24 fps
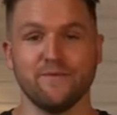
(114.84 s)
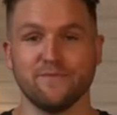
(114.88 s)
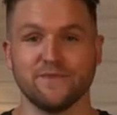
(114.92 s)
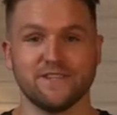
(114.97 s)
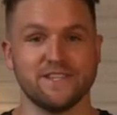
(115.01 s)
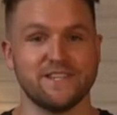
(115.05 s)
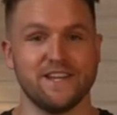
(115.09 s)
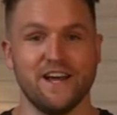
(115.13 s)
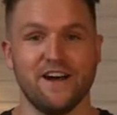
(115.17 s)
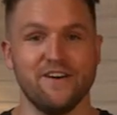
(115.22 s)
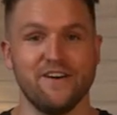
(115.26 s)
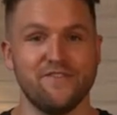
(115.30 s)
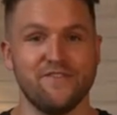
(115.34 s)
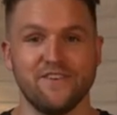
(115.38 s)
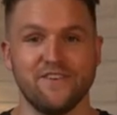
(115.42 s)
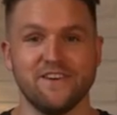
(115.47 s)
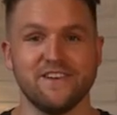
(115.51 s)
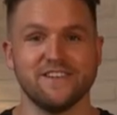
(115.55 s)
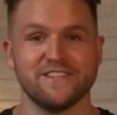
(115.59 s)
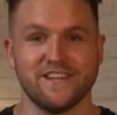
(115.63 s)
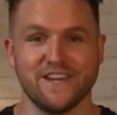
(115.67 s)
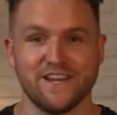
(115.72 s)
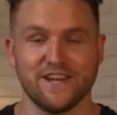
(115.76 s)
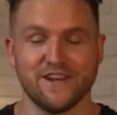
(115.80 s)
there's no
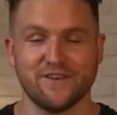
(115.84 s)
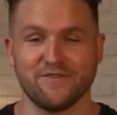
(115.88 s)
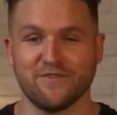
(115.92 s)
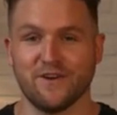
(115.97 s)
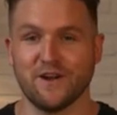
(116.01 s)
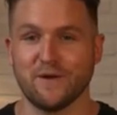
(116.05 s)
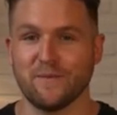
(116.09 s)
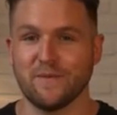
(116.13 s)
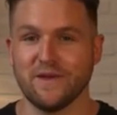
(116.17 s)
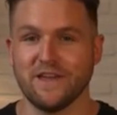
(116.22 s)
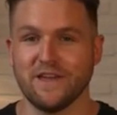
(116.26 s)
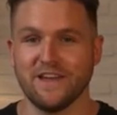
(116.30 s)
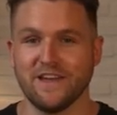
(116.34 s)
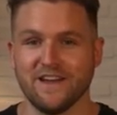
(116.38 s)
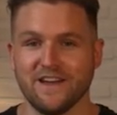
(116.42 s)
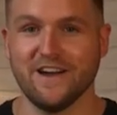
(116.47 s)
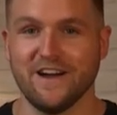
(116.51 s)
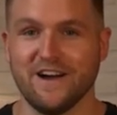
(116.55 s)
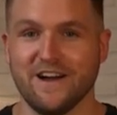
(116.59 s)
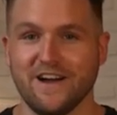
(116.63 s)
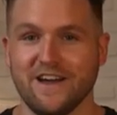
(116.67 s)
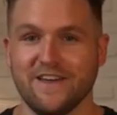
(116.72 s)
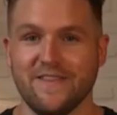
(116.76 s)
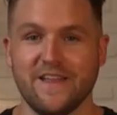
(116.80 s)
ads, they're always
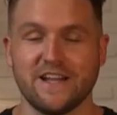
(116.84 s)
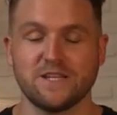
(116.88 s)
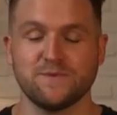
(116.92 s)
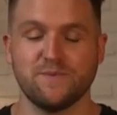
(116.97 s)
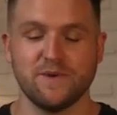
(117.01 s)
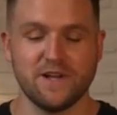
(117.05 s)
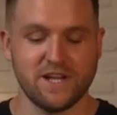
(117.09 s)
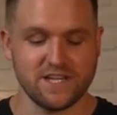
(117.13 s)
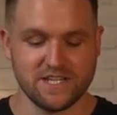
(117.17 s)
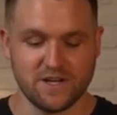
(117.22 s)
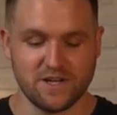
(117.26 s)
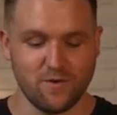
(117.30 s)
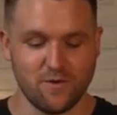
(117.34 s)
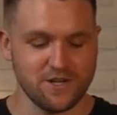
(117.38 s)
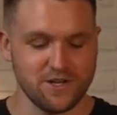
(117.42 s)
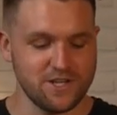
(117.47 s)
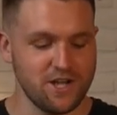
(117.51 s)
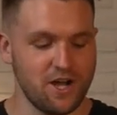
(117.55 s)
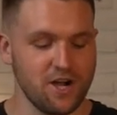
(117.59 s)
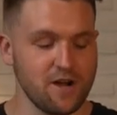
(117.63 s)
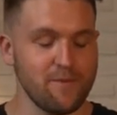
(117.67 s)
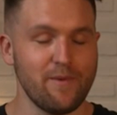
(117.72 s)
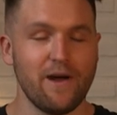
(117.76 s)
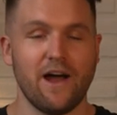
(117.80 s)
launching new and premium
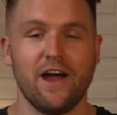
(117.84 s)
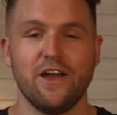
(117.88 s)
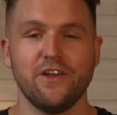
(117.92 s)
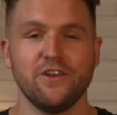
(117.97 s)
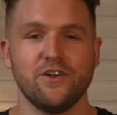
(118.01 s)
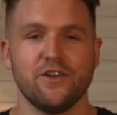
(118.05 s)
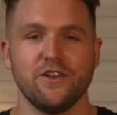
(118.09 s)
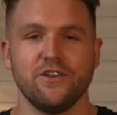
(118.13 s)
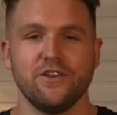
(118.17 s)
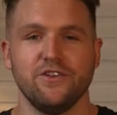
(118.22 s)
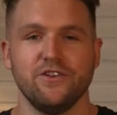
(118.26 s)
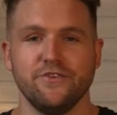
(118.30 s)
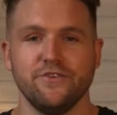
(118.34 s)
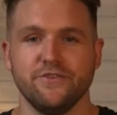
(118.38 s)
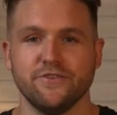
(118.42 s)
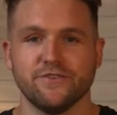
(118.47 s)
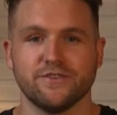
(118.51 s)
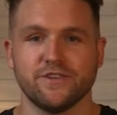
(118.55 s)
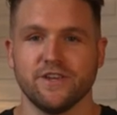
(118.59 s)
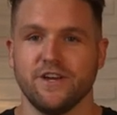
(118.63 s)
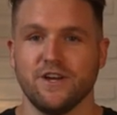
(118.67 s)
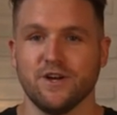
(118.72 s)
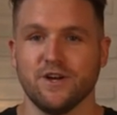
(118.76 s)
classes, so you get